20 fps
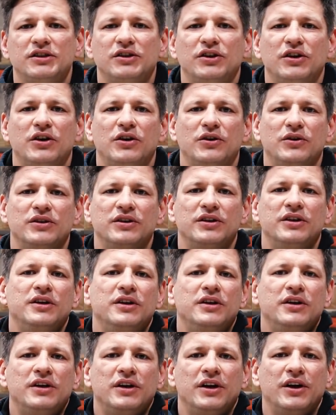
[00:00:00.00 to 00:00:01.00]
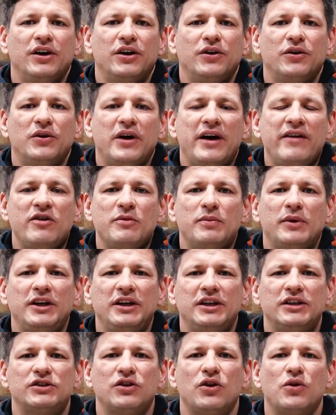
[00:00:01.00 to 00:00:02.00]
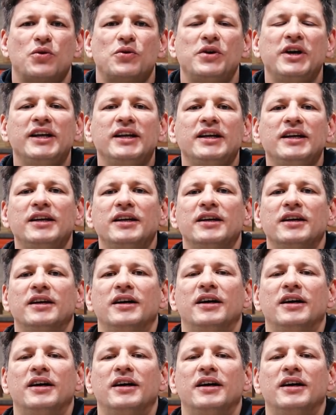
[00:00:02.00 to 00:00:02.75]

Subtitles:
You know, everybody is already